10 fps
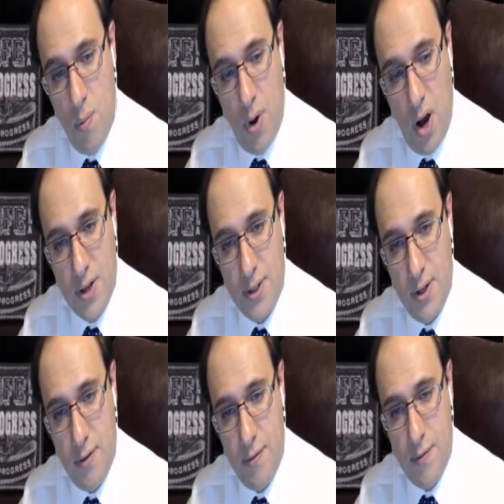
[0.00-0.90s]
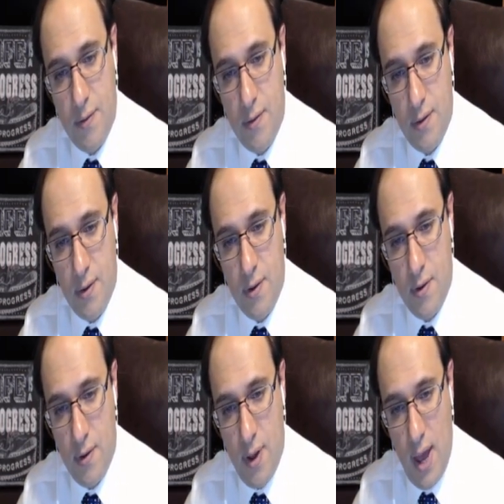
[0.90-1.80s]
positive
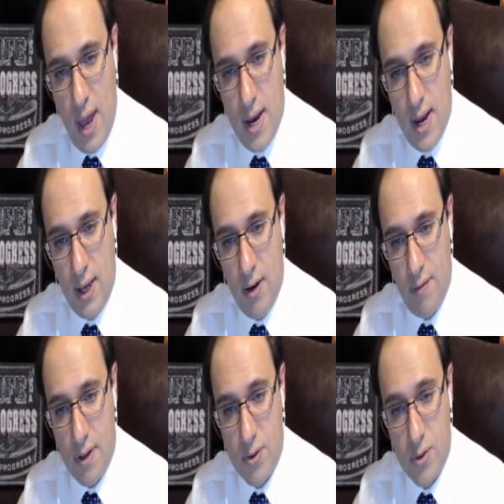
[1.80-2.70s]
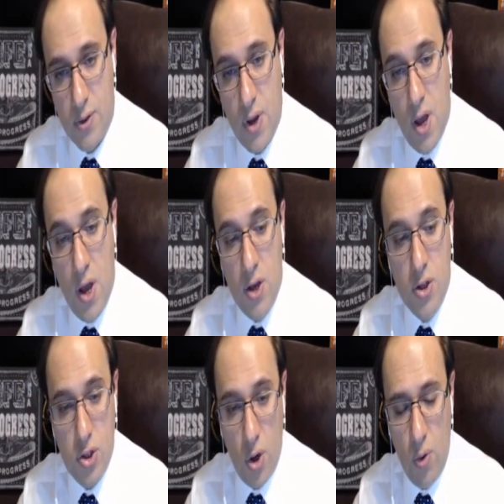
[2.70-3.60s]
and negative answers.
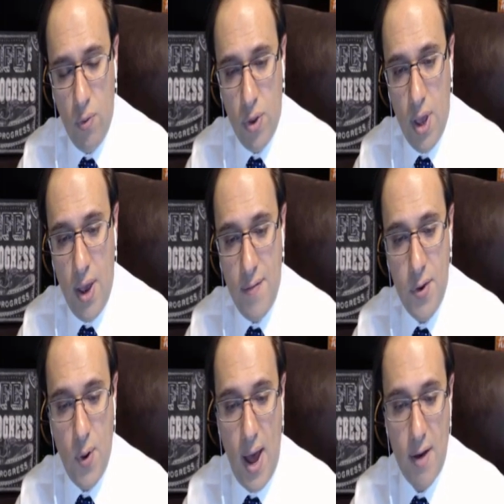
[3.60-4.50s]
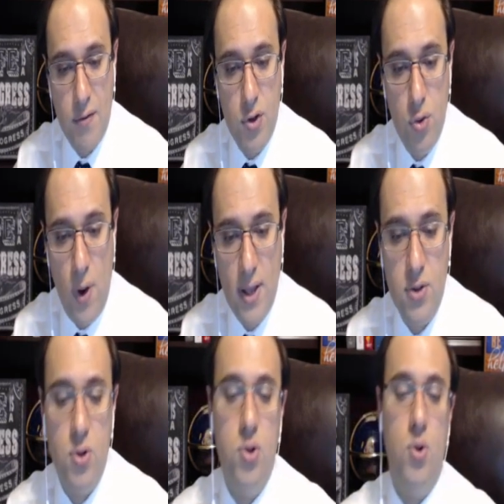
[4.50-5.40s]
So, if you have two
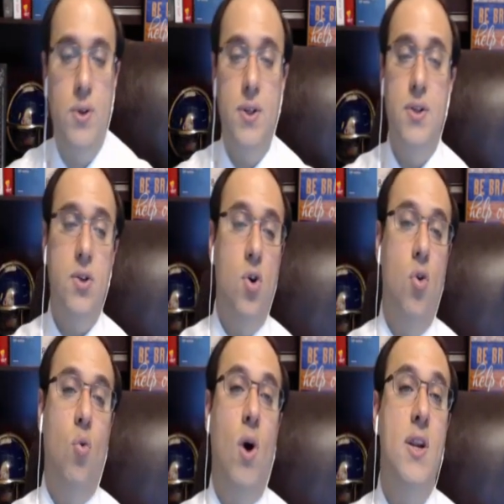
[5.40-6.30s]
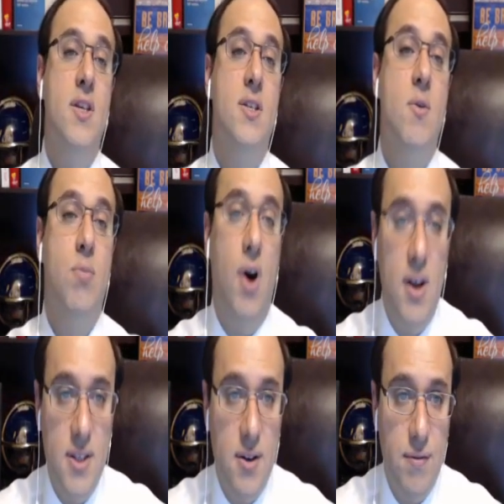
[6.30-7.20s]
answer choices, one is
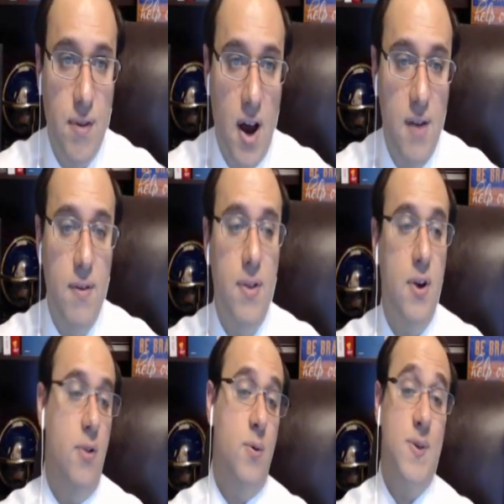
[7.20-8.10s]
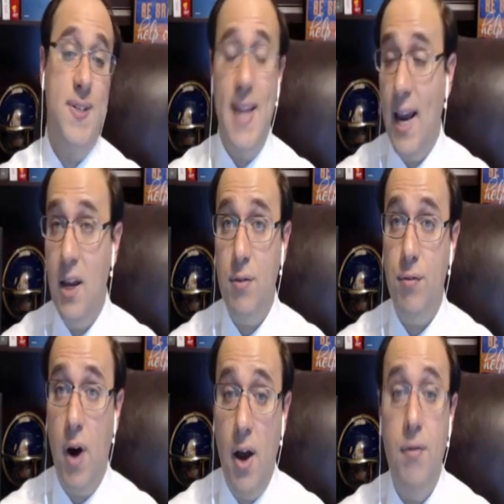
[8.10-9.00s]
positive 5 and the other is negative
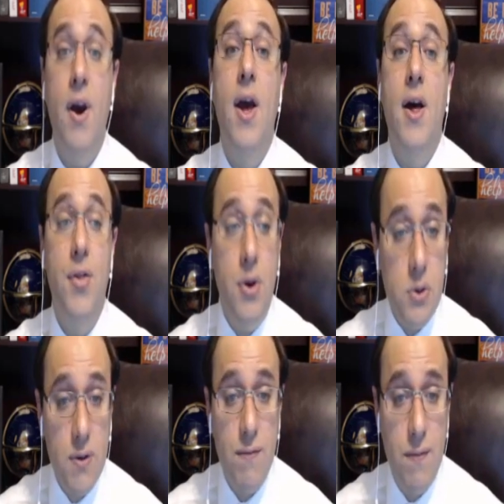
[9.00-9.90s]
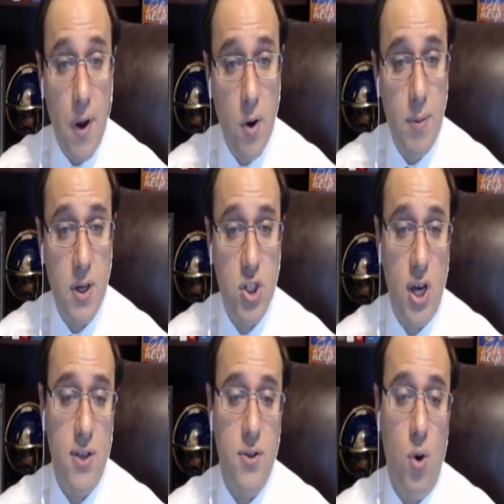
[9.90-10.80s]
5, there's a very big
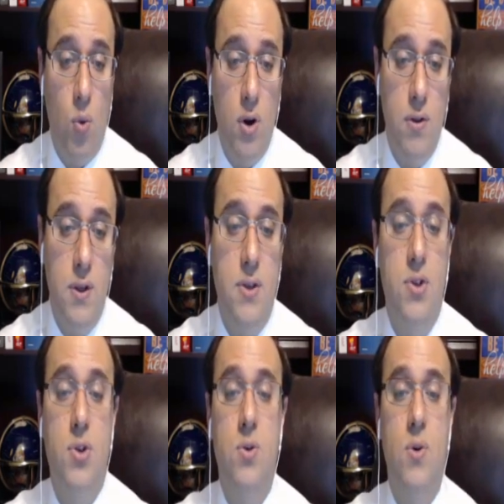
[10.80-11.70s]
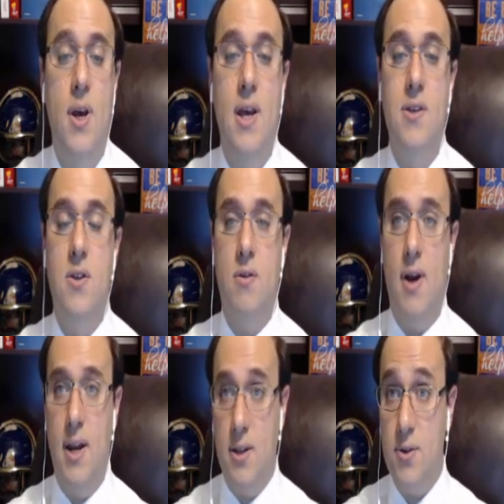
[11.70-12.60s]
chance that one of these two is the
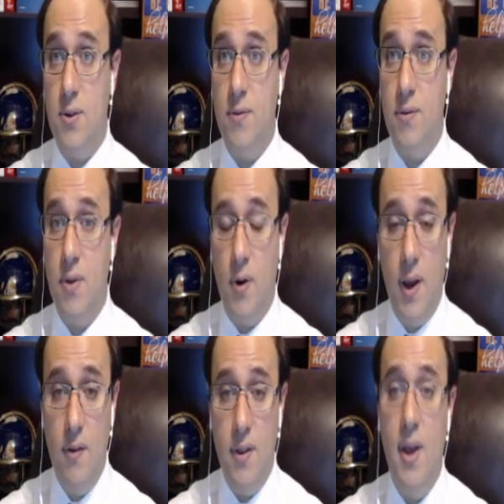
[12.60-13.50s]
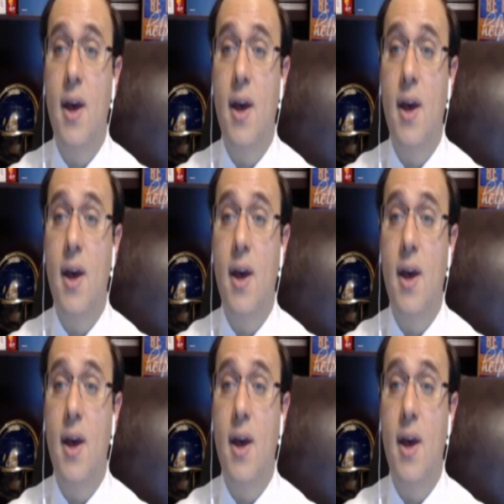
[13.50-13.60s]
right answer. Okay?